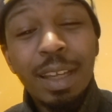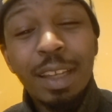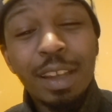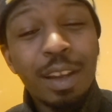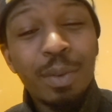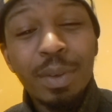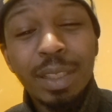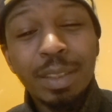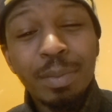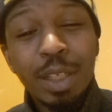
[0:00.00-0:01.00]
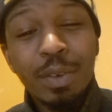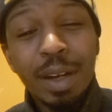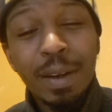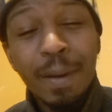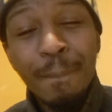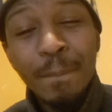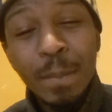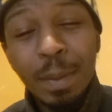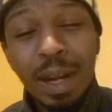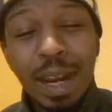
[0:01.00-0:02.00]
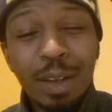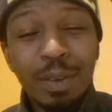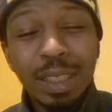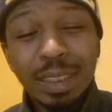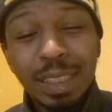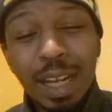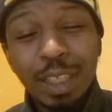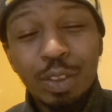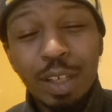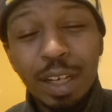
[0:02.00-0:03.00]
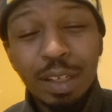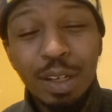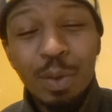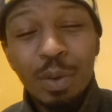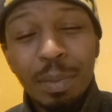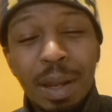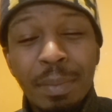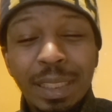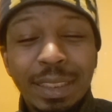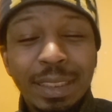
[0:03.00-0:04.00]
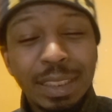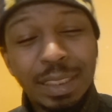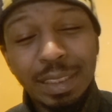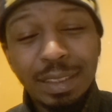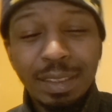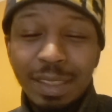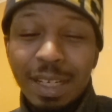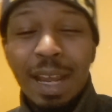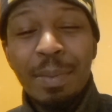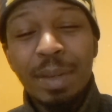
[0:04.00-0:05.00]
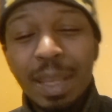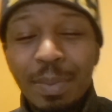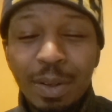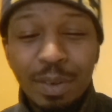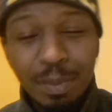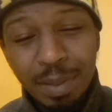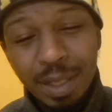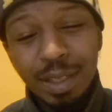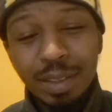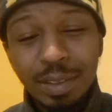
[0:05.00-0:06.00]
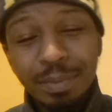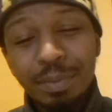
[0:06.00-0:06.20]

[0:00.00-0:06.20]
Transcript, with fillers: And y'all don't want us to be great. But I ain't gonna get sidetracked with my Michigan shit. I'm gonna keep it on the Bears.